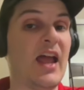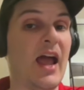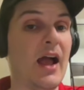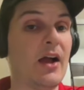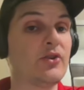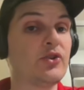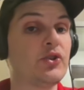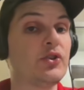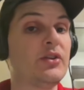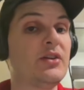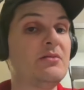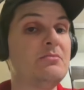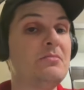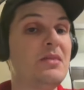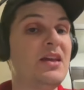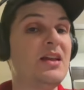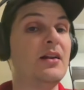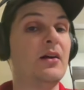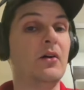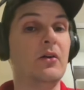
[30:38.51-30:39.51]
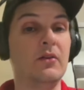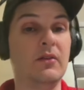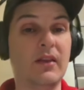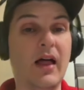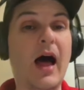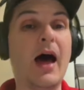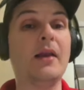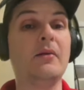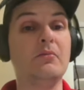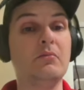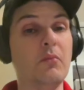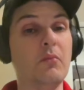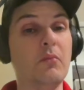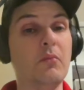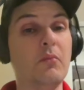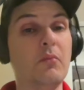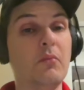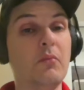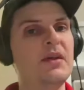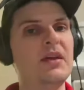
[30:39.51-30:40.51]
actually mean a lot
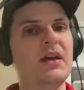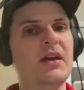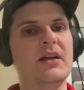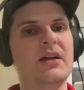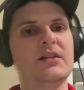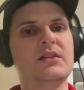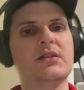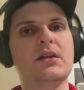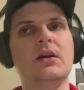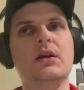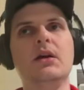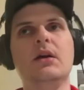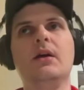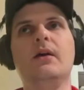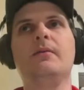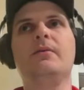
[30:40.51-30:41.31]
more because,